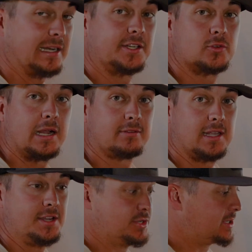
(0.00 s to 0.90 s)
like to
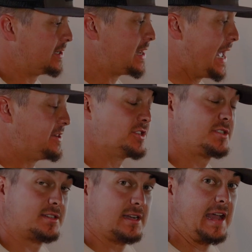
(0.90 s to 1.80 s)
travel edges. And edges
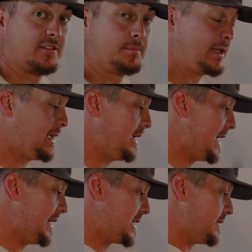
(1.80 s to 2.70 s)
doesn't have to be
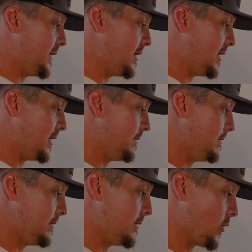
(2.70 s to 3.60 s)
an edge of a
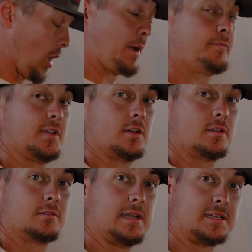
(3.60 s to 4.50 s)
crop
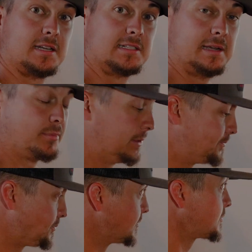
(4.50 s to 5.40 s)
field next to
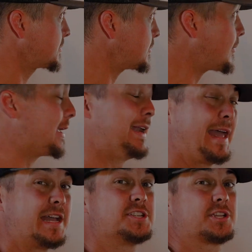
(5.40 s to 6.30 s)
timber. An
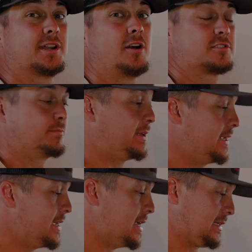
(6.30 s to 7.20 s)
edge can also
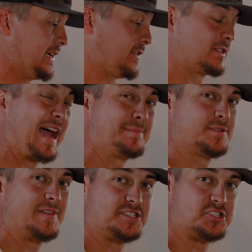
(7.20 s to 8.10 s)
be different types
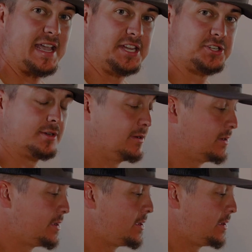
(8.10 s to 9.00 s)
of
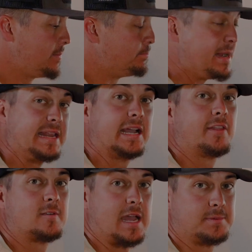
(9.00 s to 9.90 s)
vegetation meeting
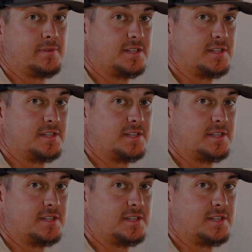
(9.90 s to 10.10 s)
other types of